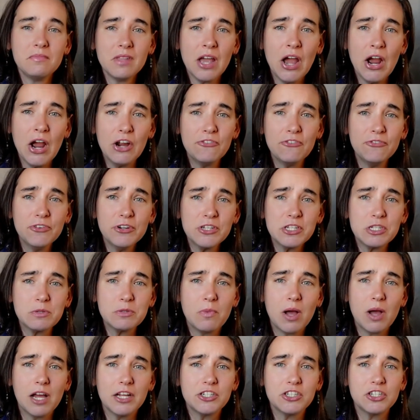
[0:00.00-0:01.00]
Our first
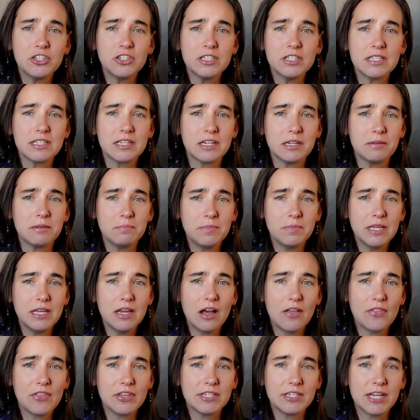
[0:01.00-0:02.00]
module is going to be
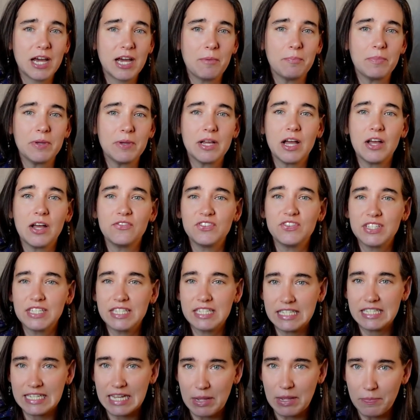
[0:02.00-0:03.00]
on the topic of
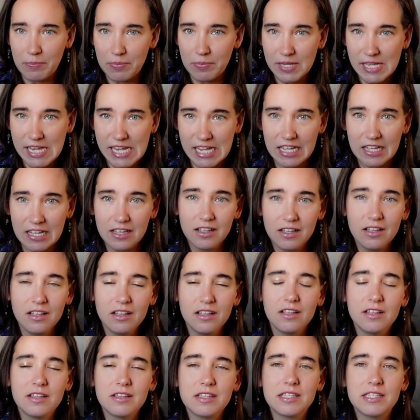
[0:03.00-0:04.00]
sampling.
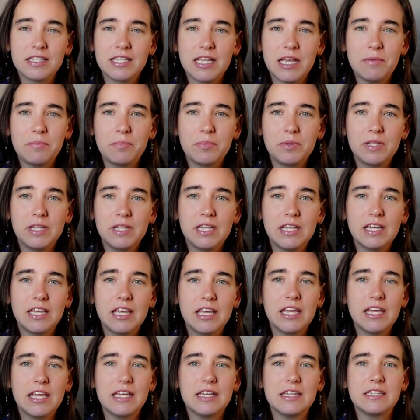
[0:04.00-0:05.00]
Sampling
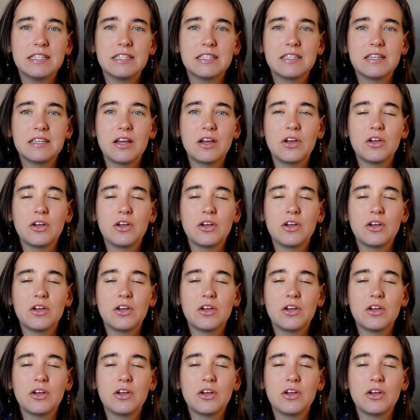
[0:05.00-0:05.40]
is